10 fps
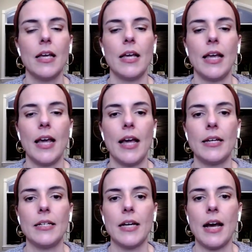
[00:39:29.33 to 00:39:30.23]

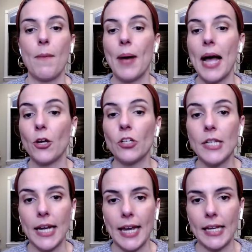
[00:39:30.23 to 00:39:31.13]
and uh, buy your
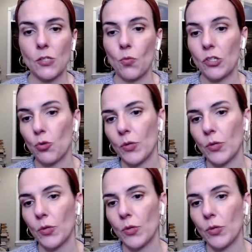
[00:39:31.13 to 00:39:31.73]
tickets. What's really